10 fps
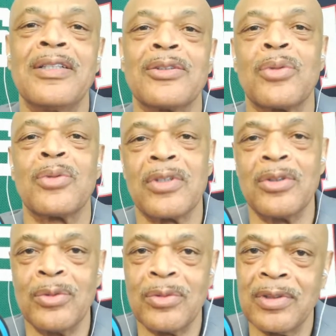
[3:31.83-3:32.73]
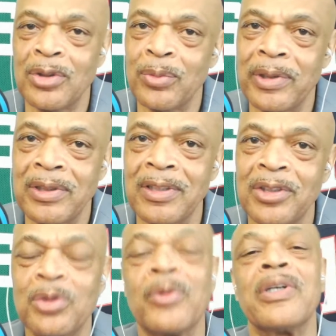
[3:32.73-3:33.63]
toward the new situation
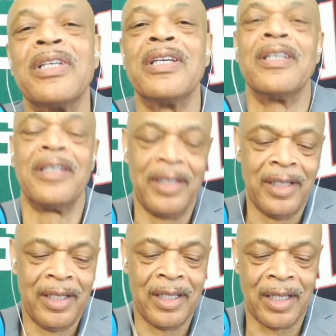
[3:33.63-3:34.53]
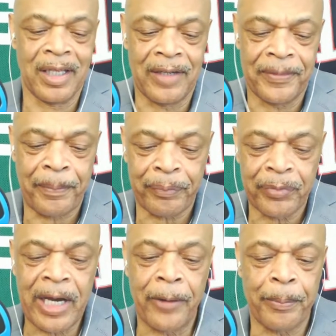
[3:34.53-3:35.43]
that you are in life.
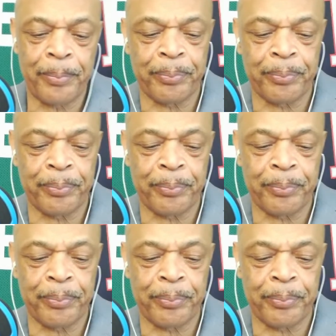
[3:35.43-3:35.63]
Now,